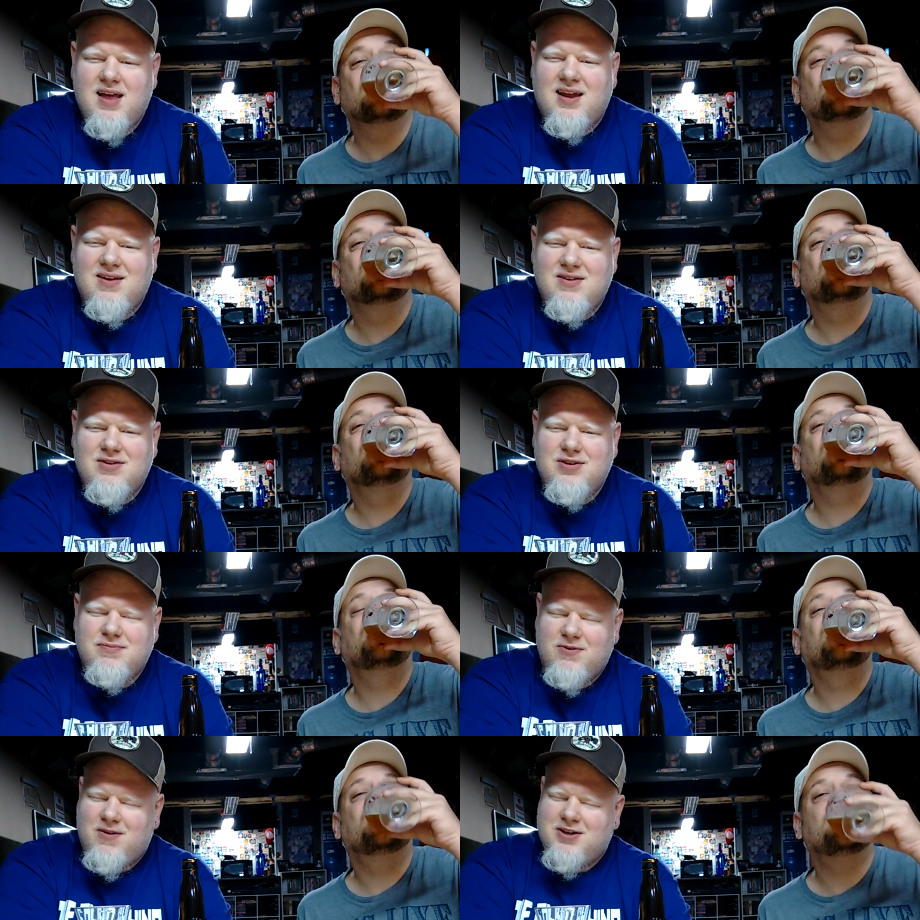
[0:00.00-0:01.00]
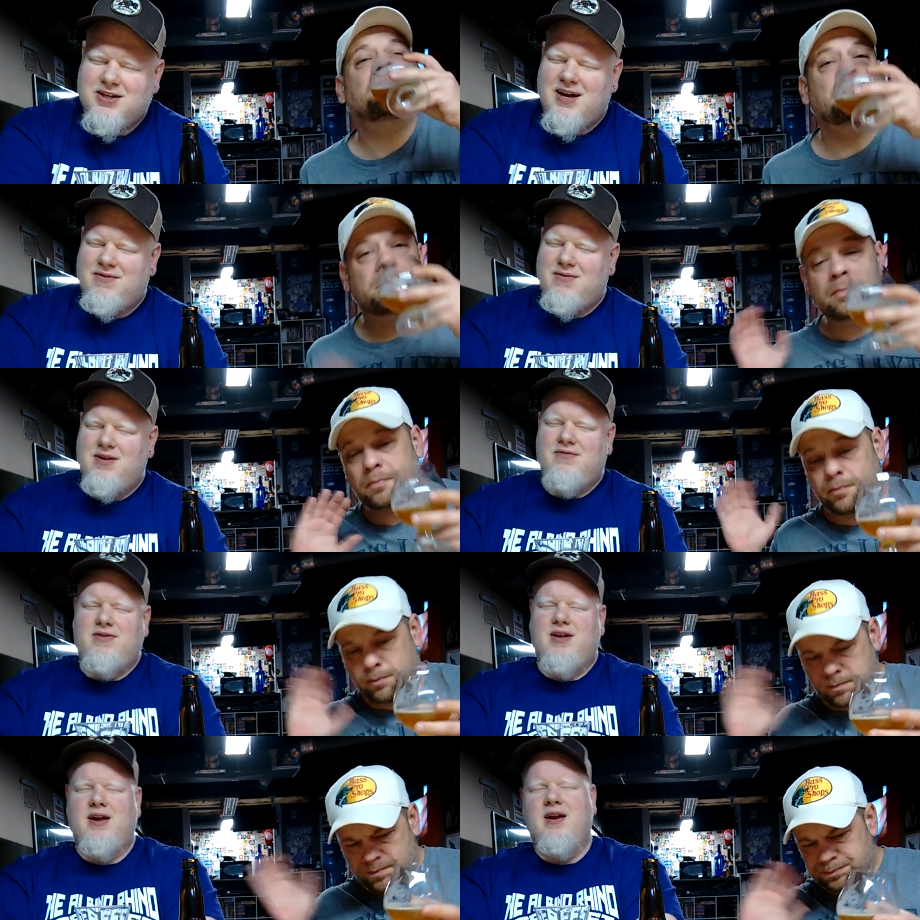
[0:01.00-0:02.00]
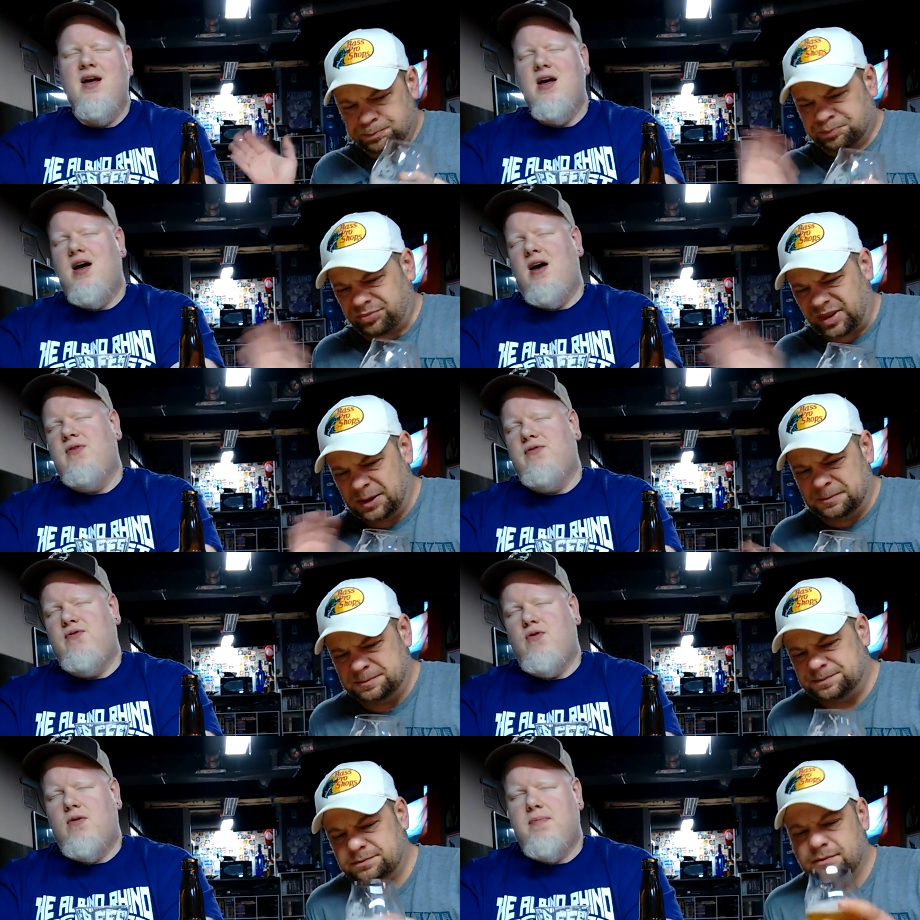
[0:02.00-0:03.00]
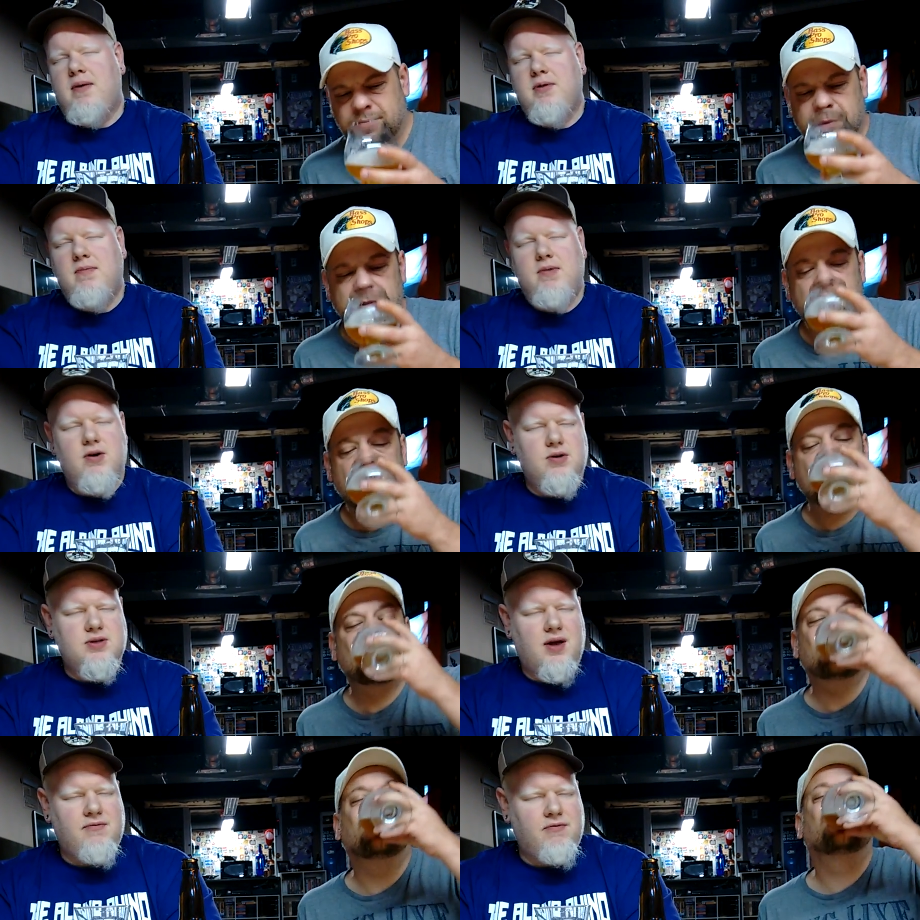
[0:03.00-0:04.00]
Speaker 1: Thank you, YouTube, for watching. Have a wonderful night. Of the four pumpkin beers I've